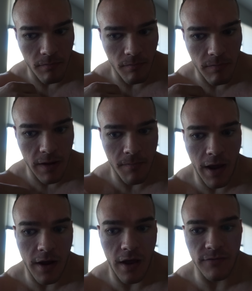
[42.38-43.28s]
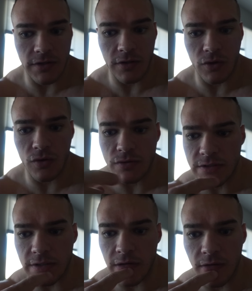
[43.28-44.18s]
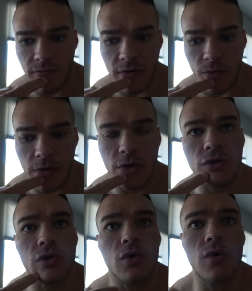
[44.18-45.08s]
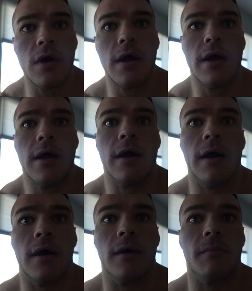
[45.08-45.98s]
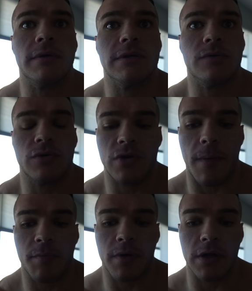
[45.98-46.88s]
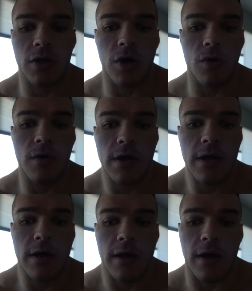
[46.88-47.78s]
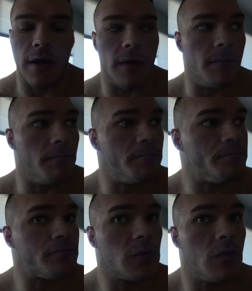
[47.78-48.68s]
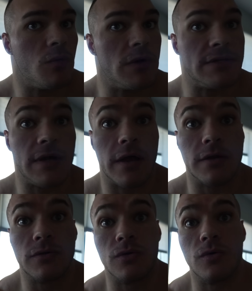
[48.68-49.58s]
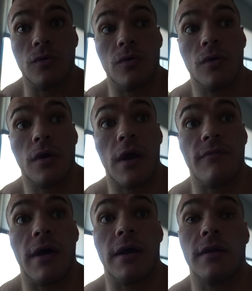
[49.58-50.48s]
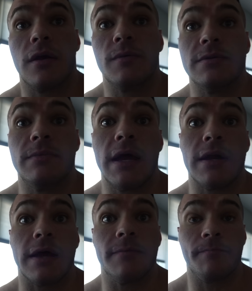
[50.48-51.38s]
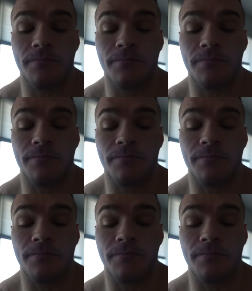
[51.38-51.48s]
Me and Matt haven't done those, I think, for like a week or two. But since we dropped pretty low, we decided to have a high day with some date night.